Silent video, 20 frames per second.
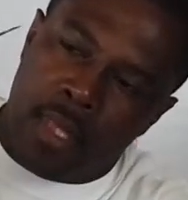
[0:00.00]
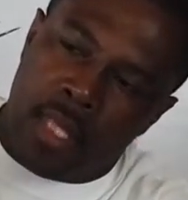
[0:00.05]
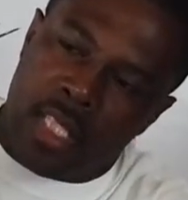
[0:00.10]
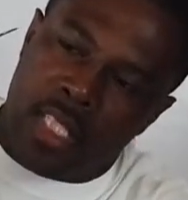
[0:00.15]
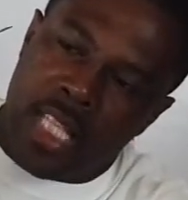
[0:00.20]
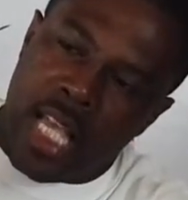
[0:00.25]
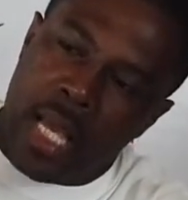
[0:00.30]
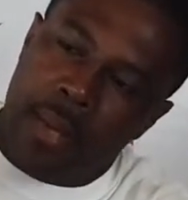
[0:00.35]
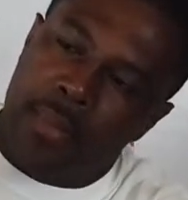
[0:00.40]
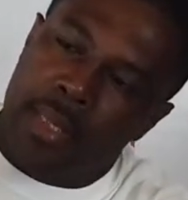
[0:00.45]
the
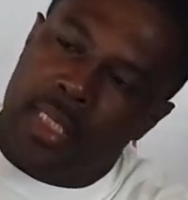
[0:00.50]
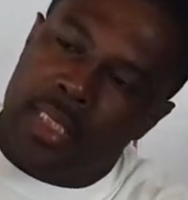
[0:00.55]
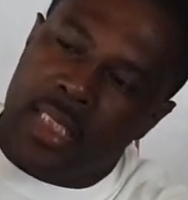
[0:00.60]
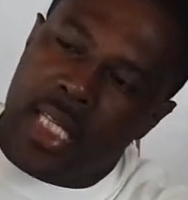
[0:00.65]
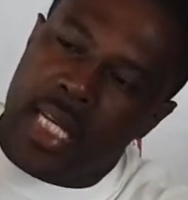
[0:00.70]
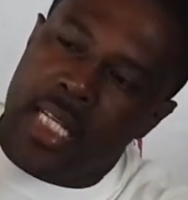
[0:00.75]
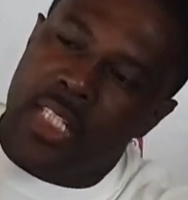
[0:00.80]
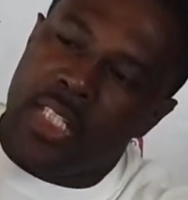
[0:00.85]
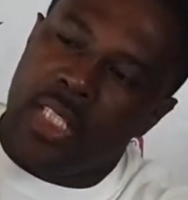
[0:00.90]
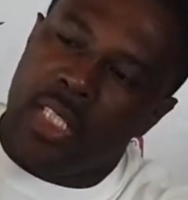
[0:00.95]

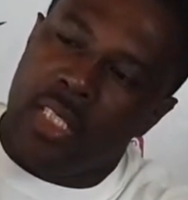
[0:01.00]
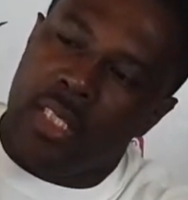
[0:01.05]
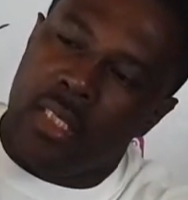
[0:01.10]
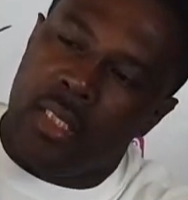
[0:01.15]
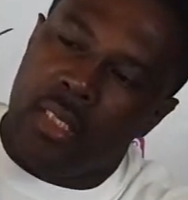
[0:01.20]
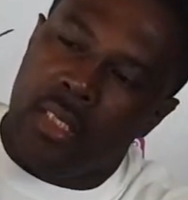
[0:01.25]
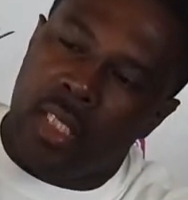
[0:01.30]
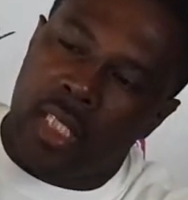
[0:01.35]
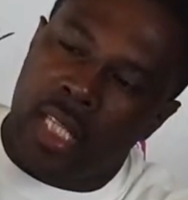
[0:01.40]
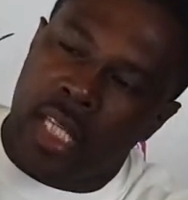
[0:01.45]

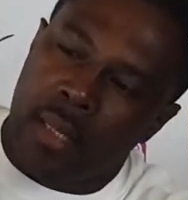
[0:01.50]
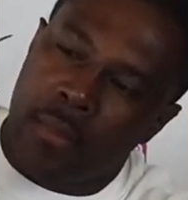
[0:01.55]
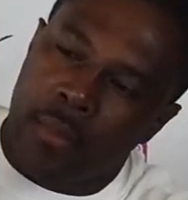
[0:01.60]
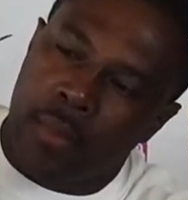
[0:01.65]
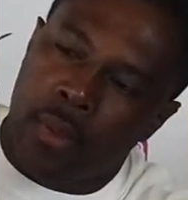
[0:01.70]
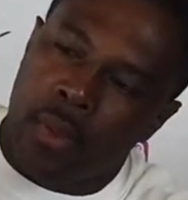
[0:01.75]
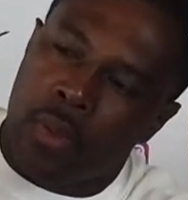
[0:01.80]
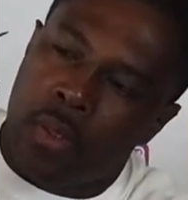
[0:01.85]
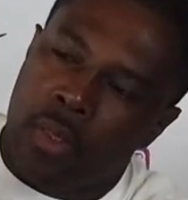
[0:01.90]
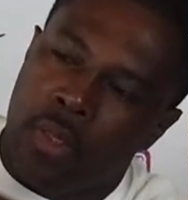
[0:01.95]
stabilization, the
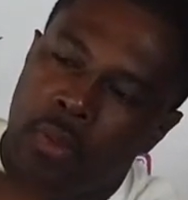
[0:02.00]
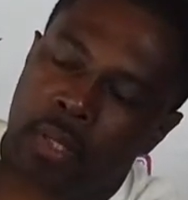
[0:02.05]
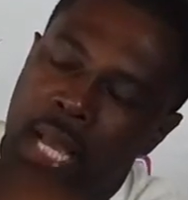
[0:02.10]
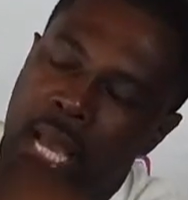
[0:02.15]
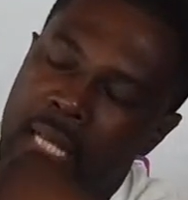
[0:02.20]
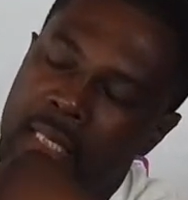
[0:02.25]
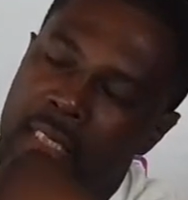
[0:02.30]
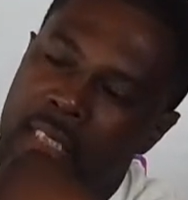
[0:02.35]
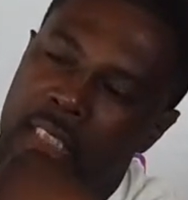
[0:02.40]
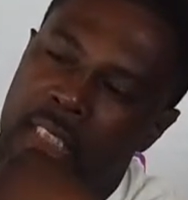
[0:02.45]
gimbal, the
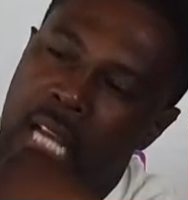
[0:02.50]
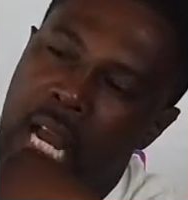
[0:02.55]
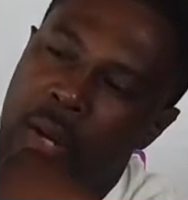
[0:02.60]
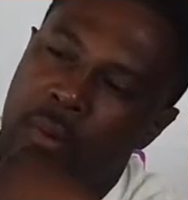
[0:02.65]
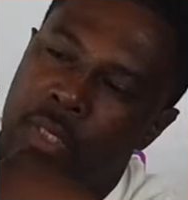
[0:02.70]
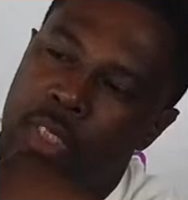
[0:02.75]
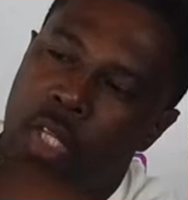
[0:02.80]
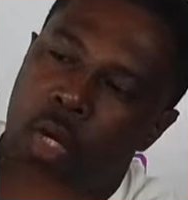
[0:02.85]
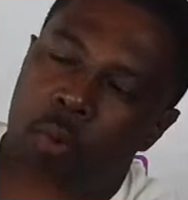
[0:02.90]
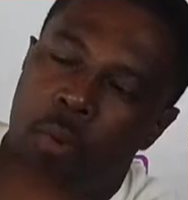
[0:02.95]
3-axis
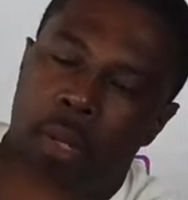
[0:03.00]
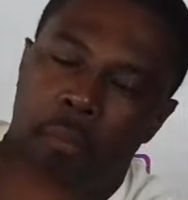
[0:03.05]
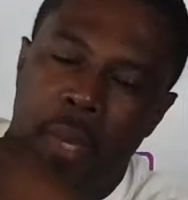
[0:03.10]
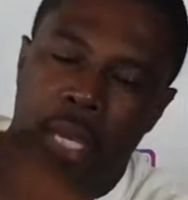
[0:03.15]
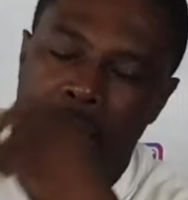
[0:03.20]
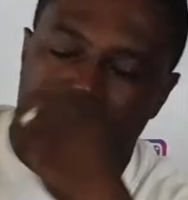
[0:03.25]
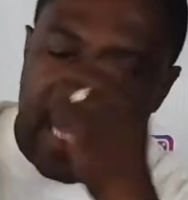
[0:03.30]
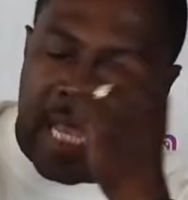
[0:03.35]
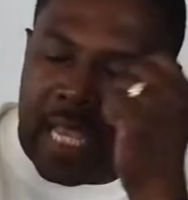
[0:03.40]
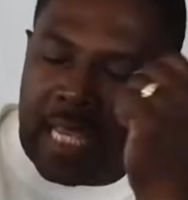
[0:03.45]
gyroscope, and
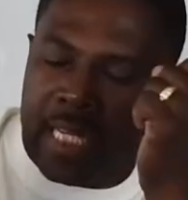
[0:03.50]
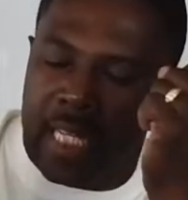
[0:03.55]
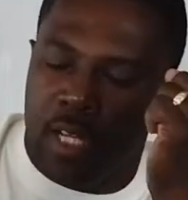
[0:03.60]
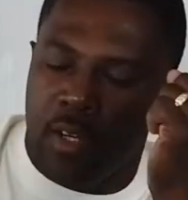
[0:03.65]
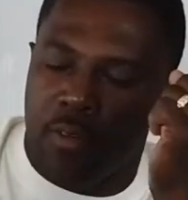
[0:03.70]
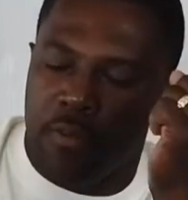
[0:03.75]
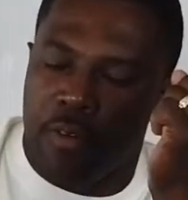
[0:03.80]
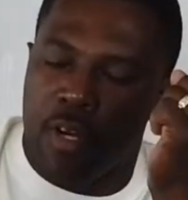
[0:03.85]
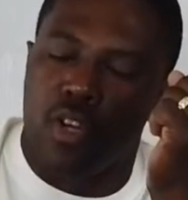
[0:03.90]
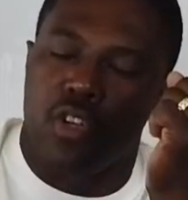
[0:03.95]
made a
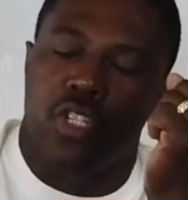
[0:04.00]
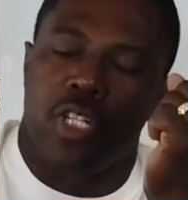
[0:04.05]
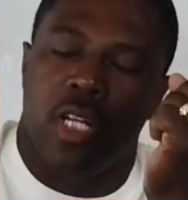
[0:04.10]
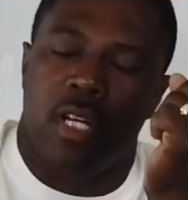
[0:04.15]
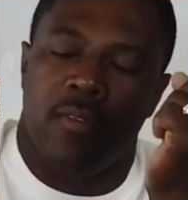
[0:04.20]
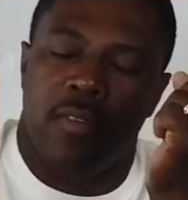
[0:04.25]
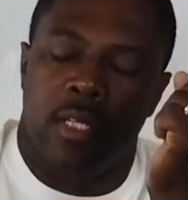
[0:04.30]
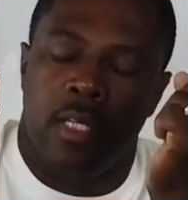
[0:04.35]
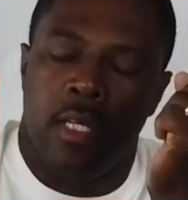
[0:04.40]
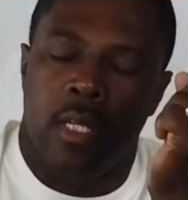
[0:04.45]
handheld version
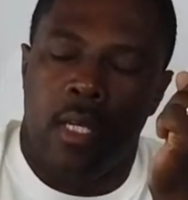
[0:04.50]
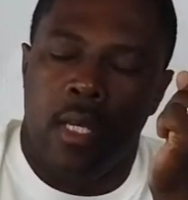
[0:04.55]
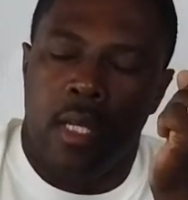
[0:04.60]
of it.